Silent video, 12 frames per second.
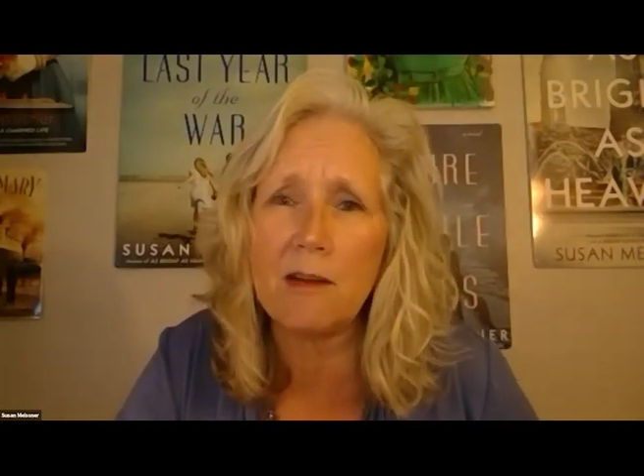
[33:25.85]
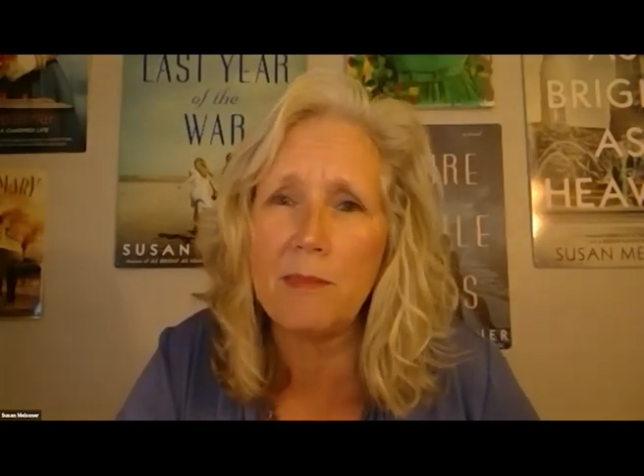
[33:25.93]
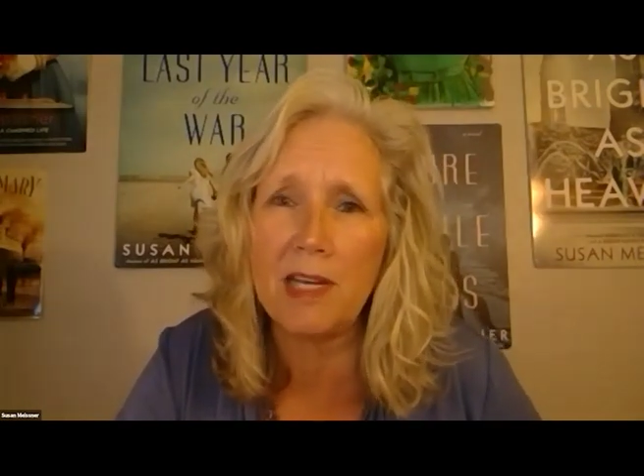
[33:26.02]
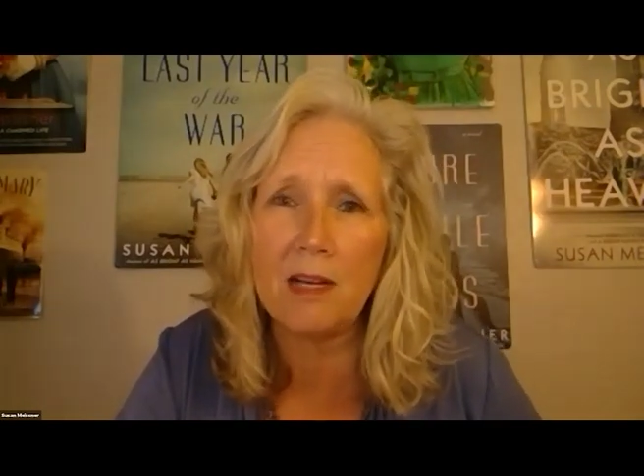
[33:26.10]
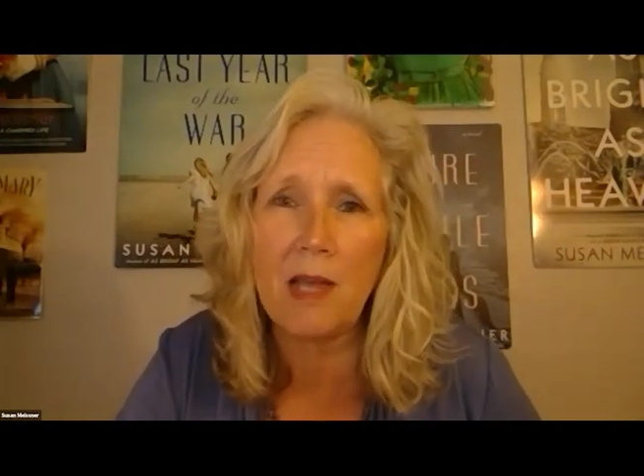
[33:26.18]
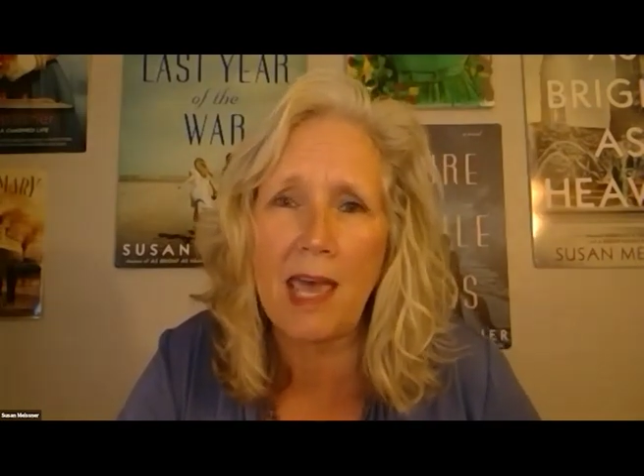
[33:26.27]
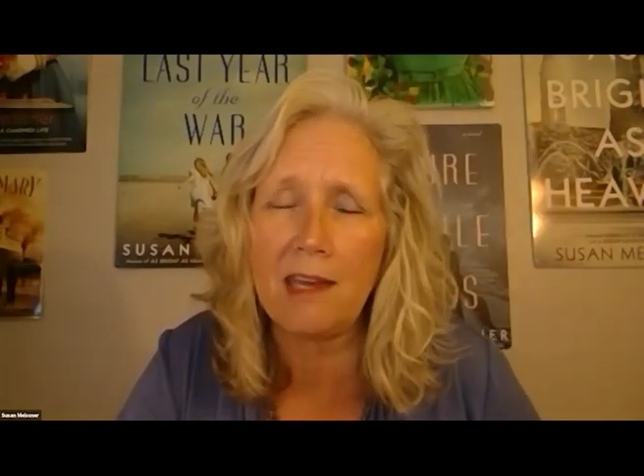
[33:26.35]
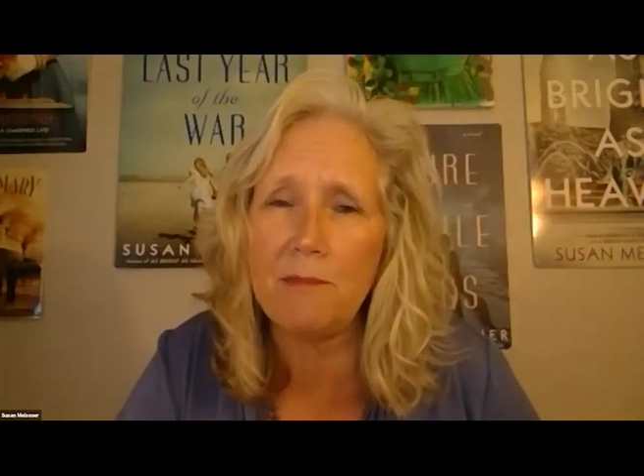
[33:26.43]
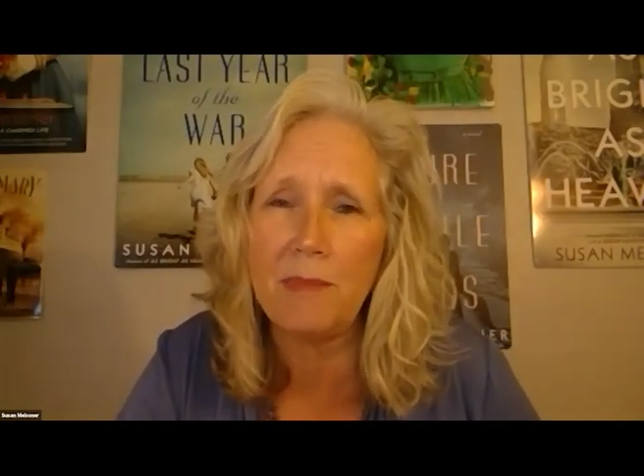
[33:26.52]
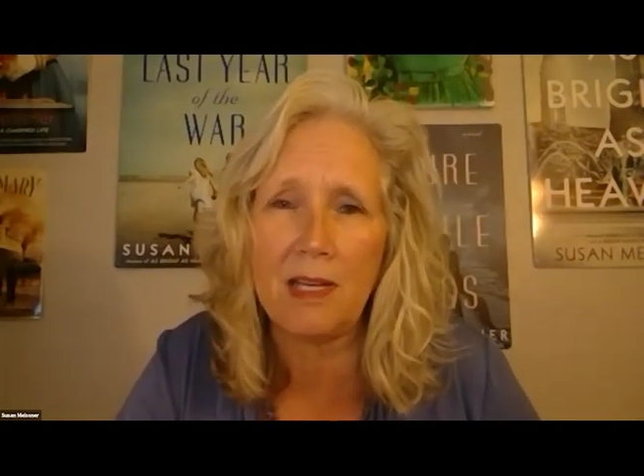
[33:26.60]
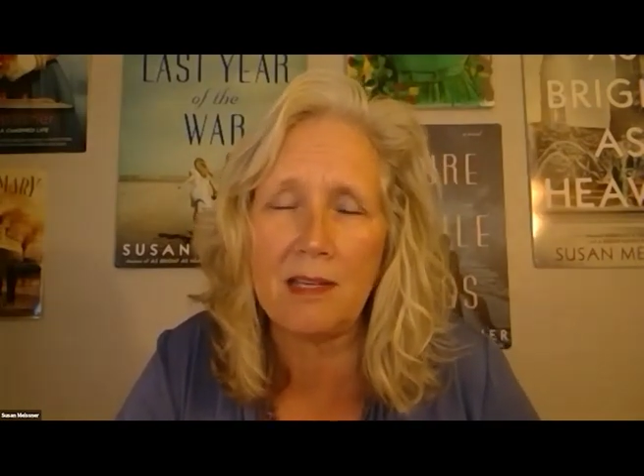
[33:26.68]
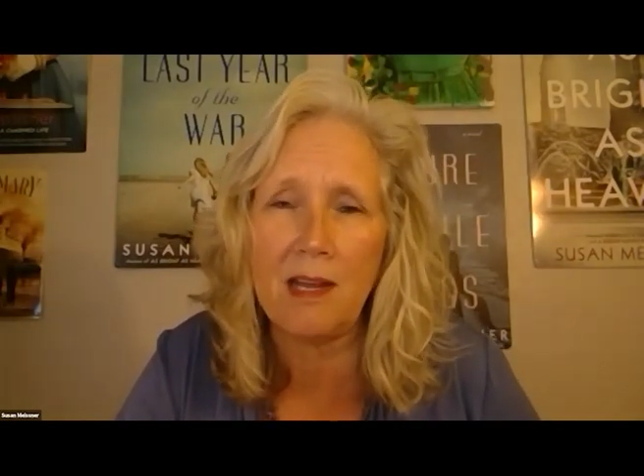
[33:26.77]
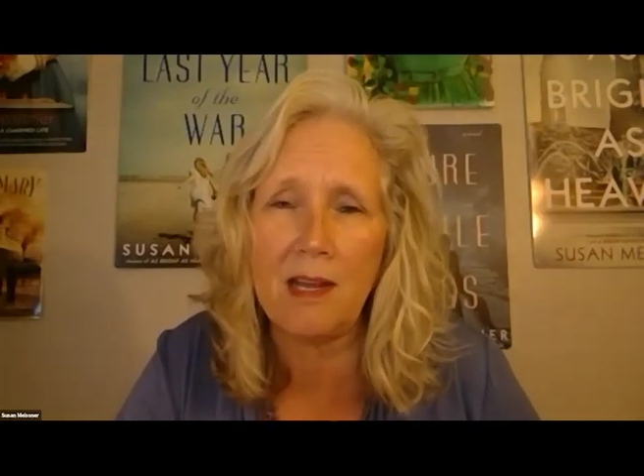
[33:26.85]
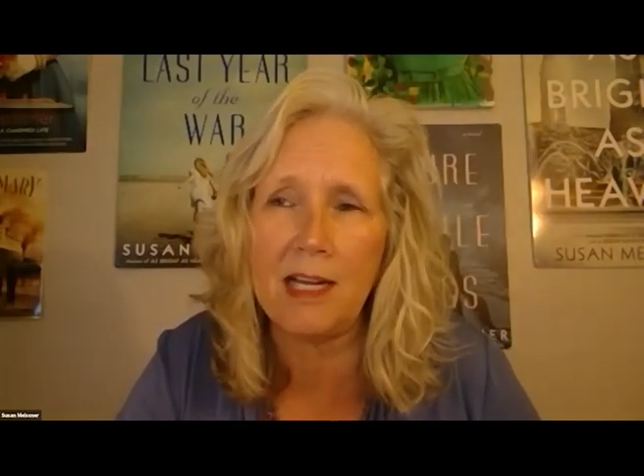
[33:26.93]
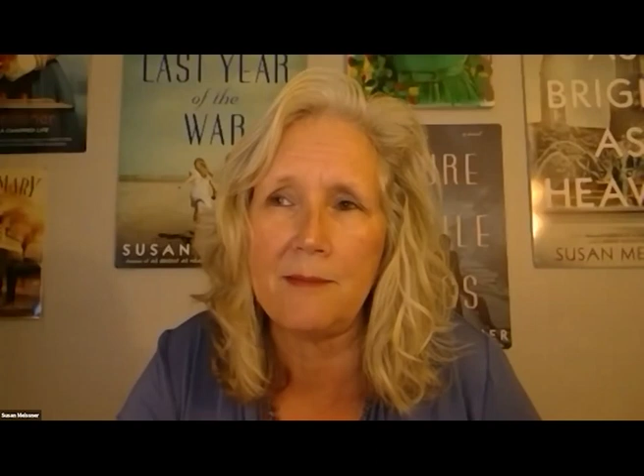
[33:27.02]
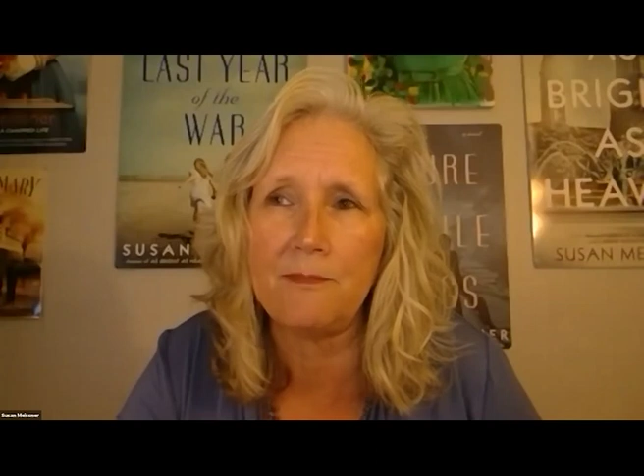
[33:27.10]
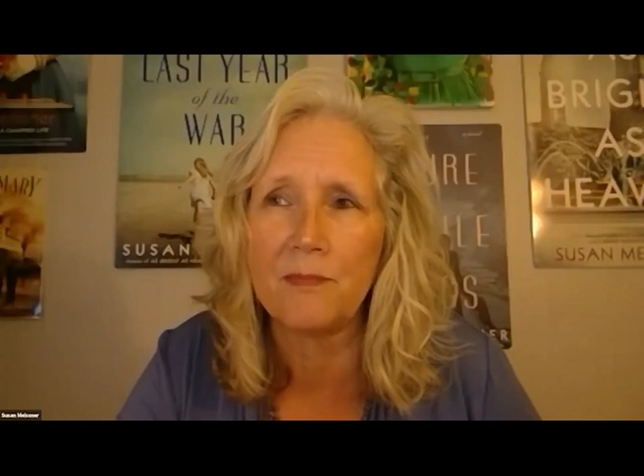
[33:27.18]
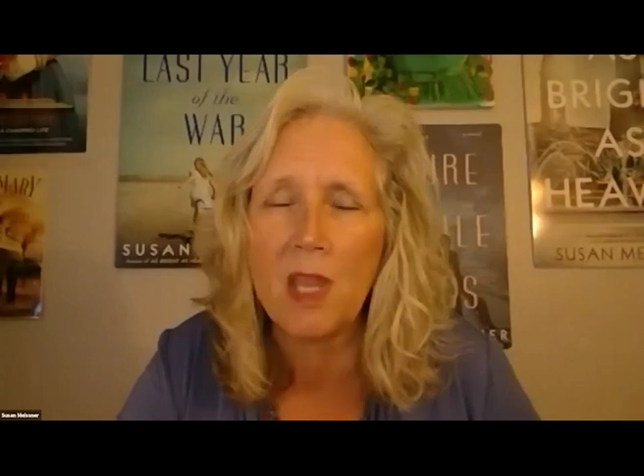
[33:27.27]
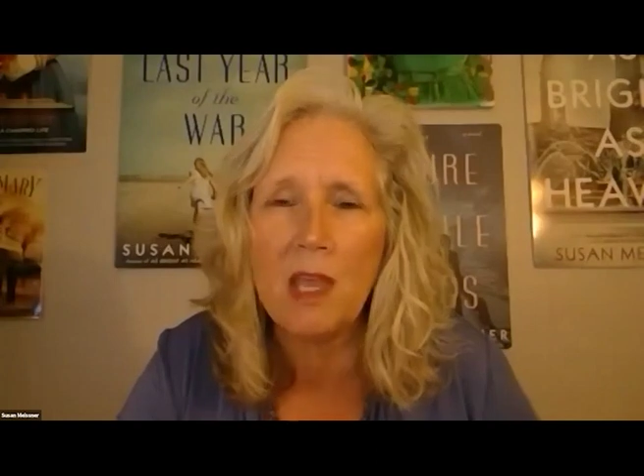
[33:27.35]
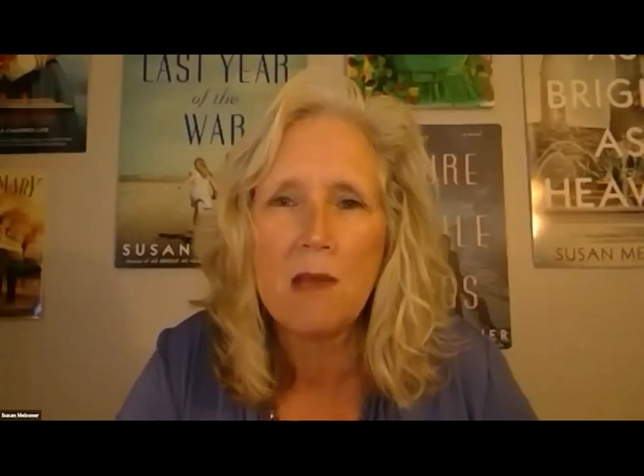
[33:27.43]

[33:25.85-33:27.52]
but it hadn't been